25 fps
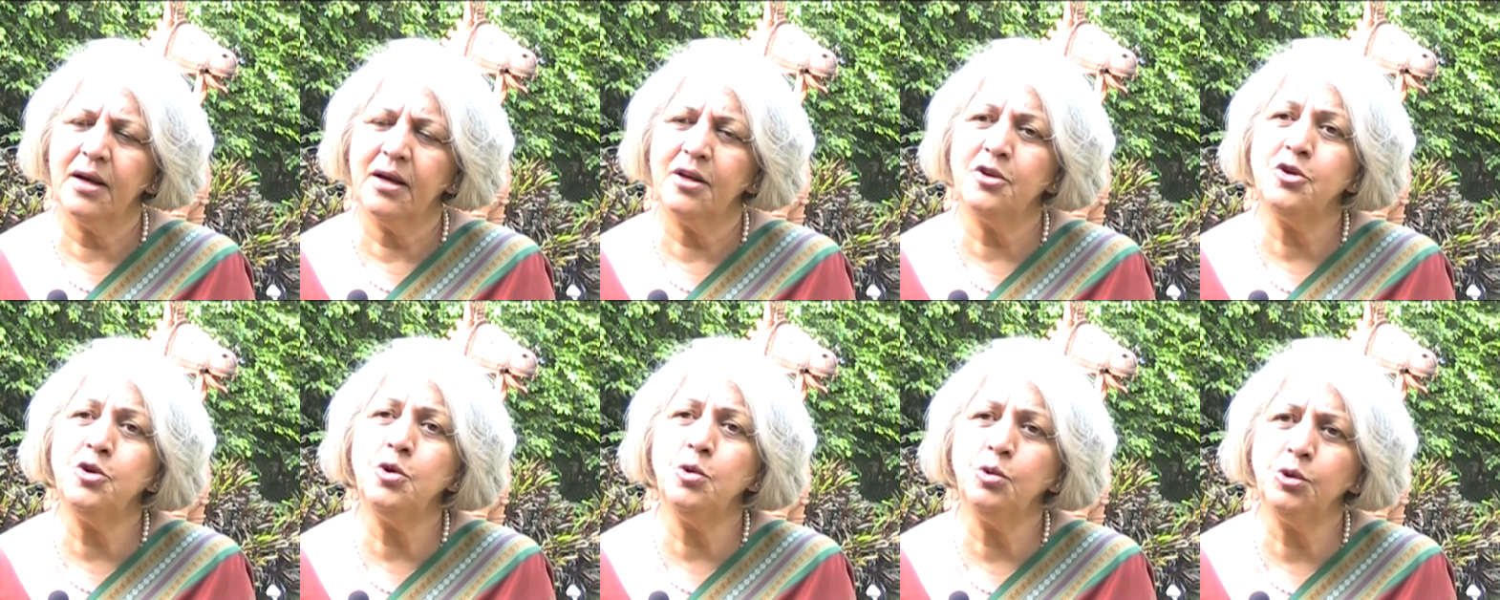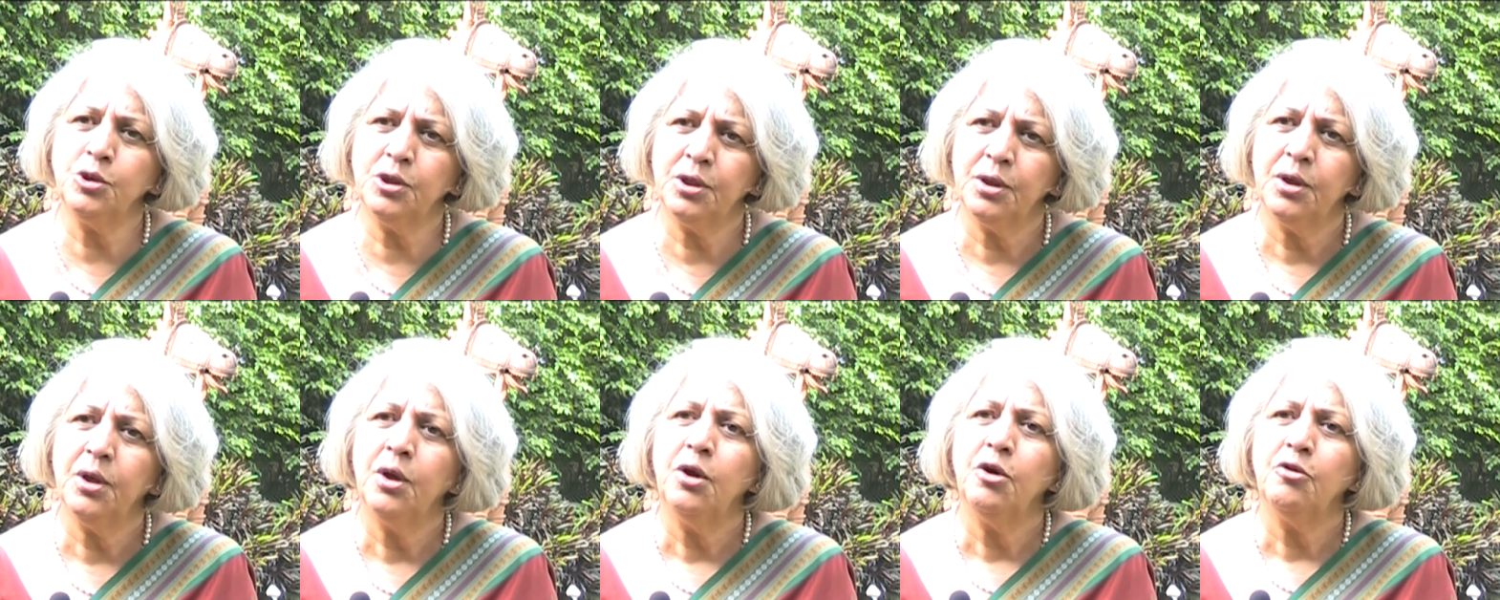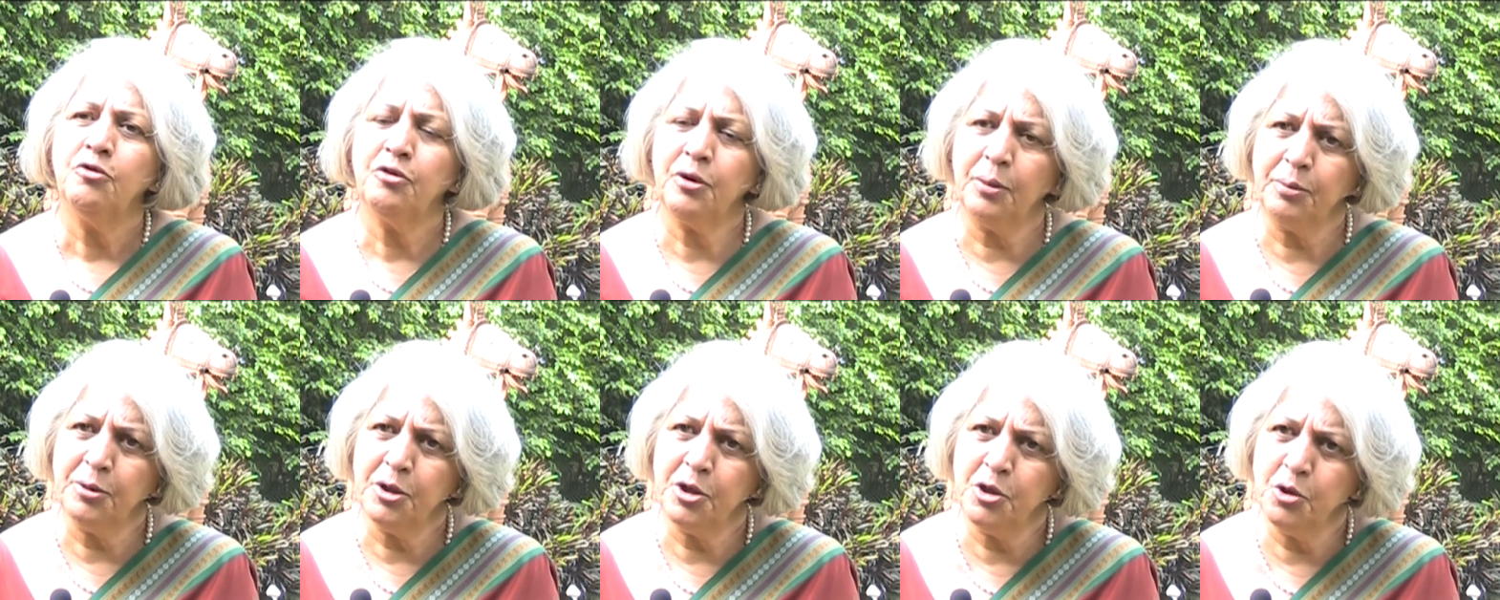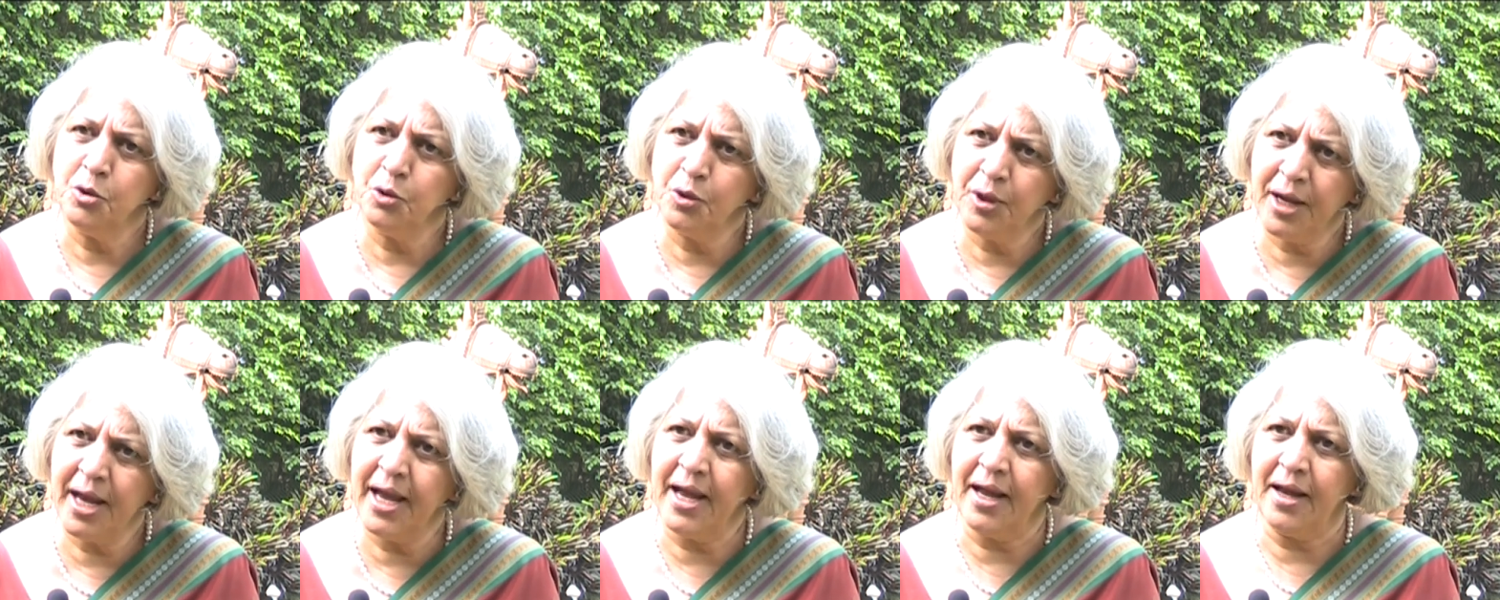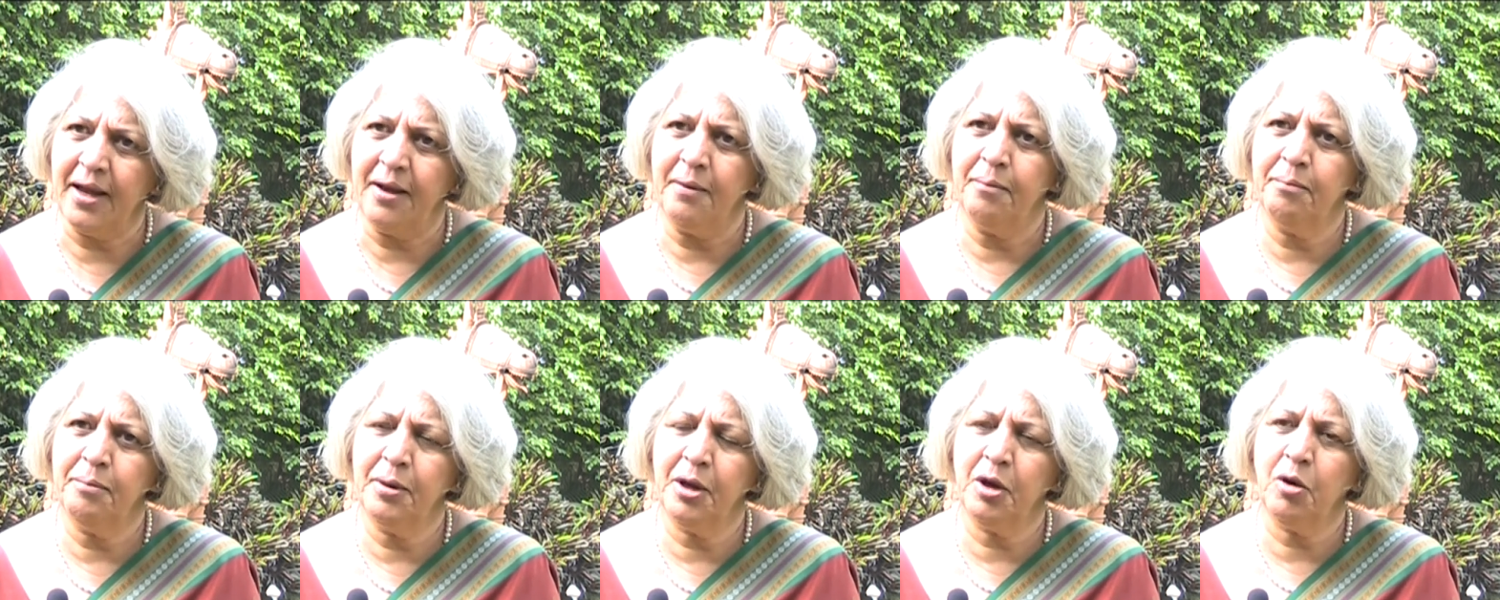youth from the UK,
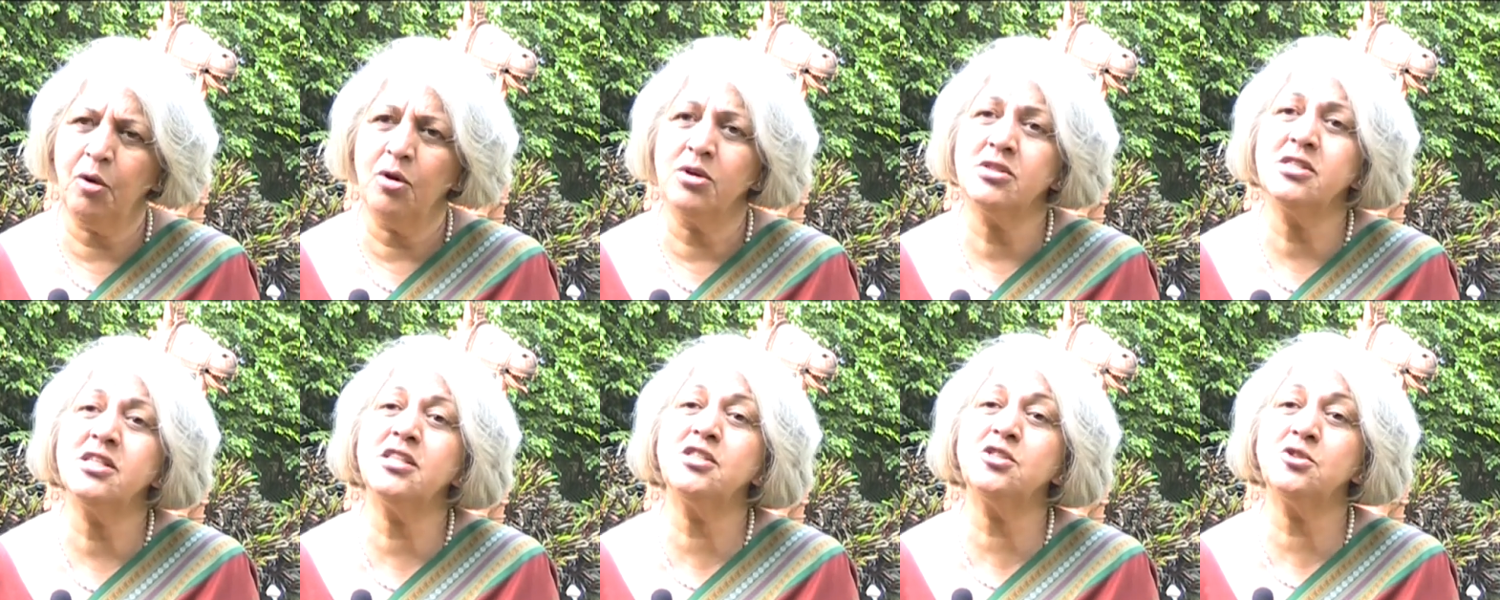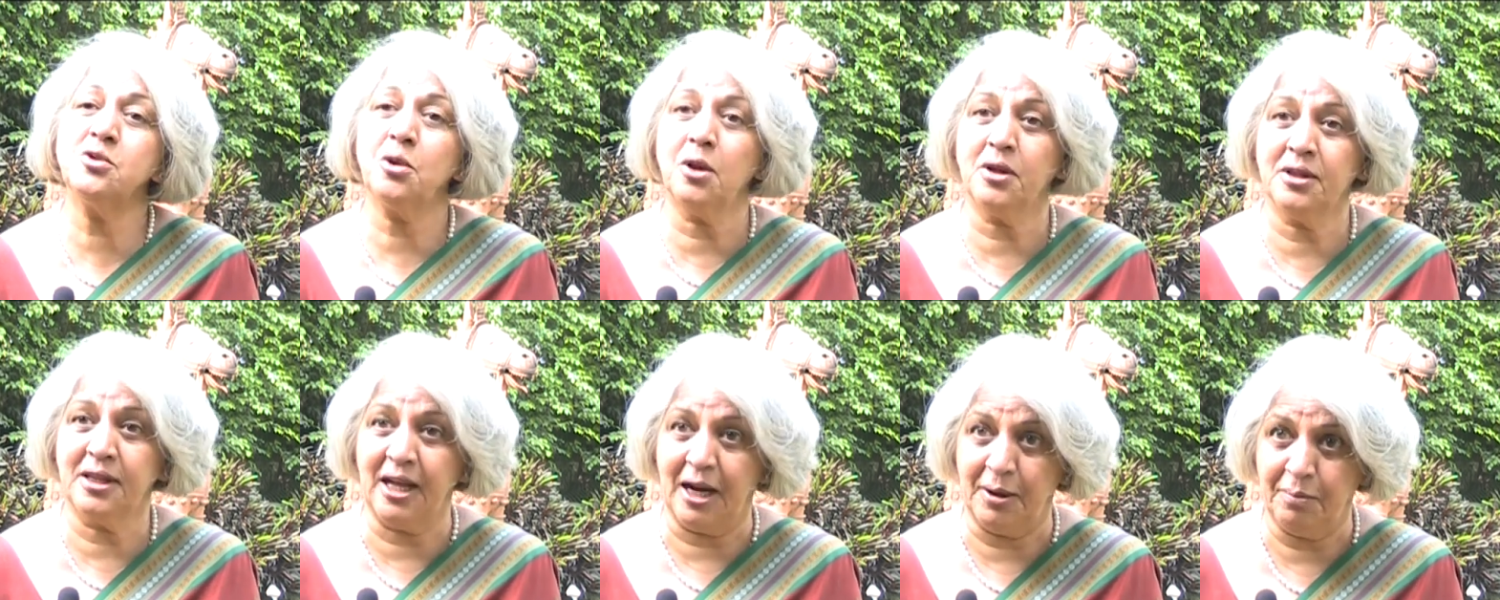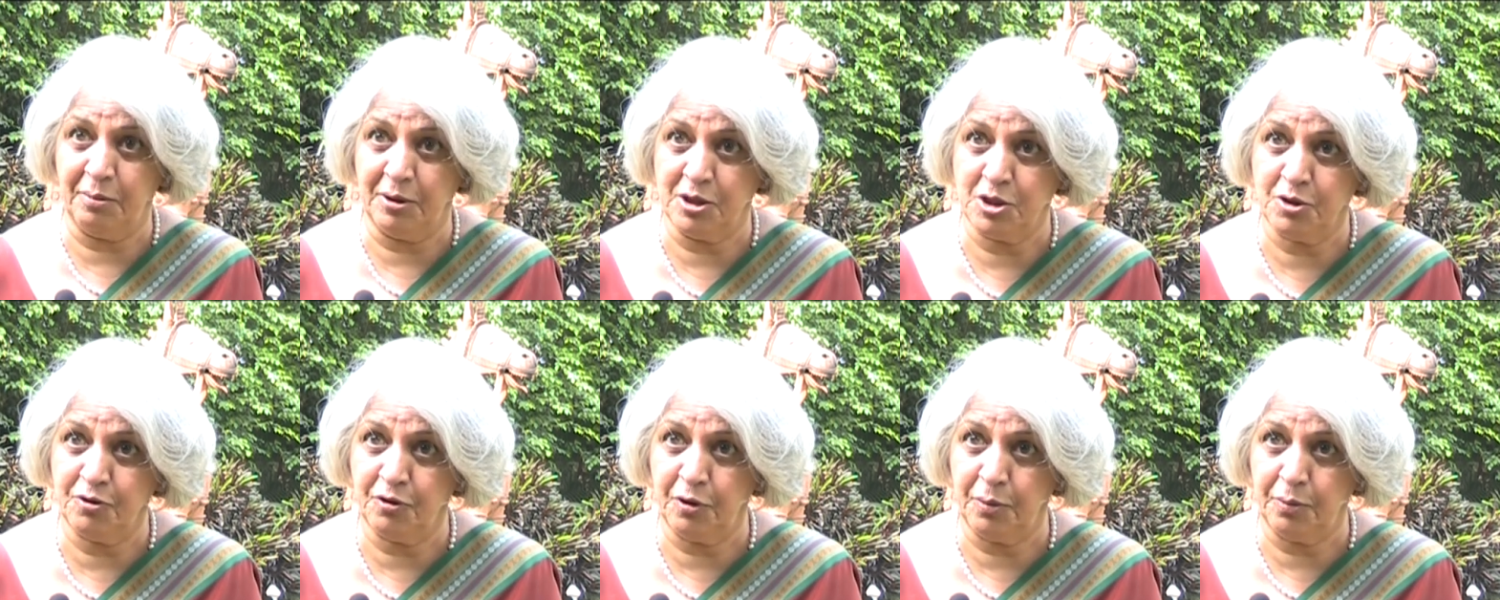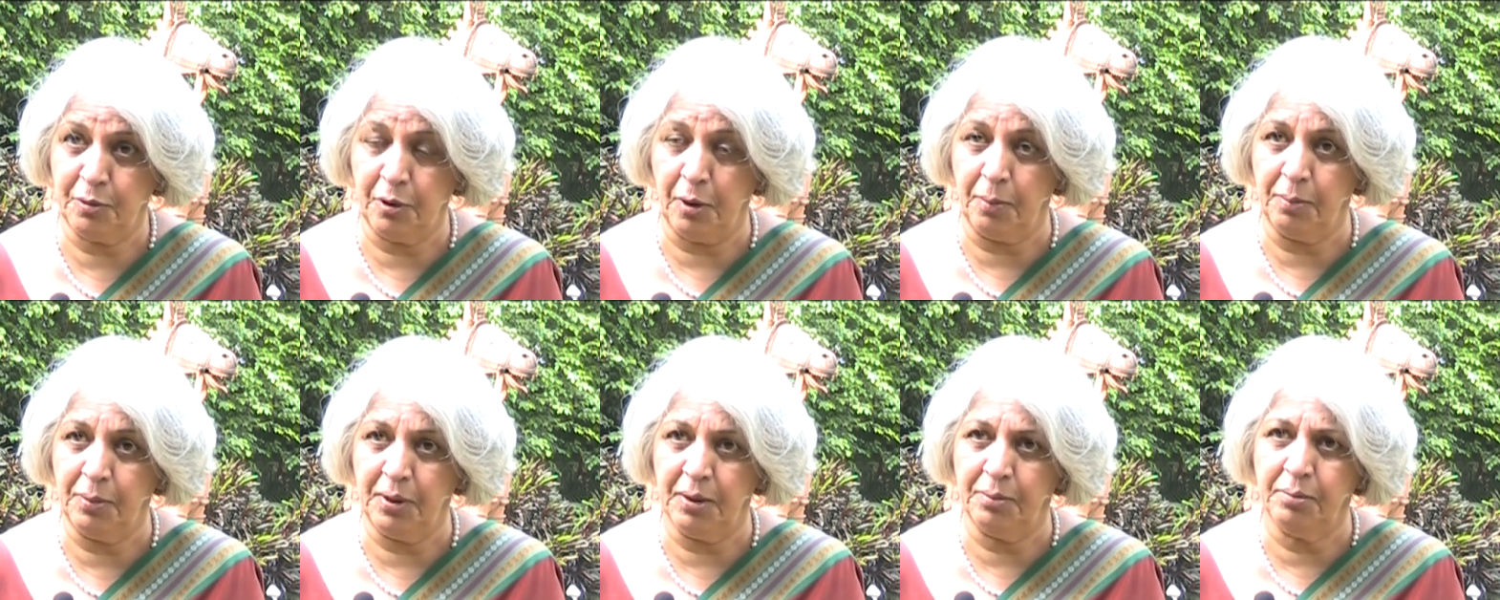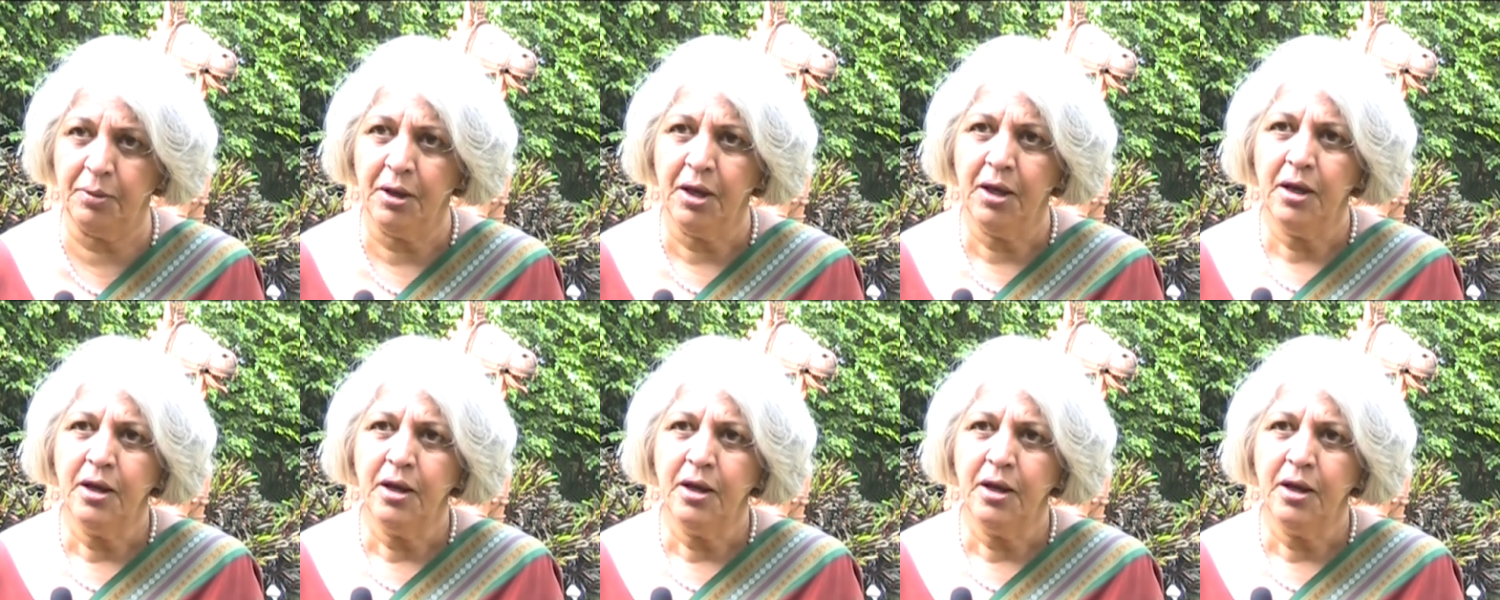because it's not that much of a problem.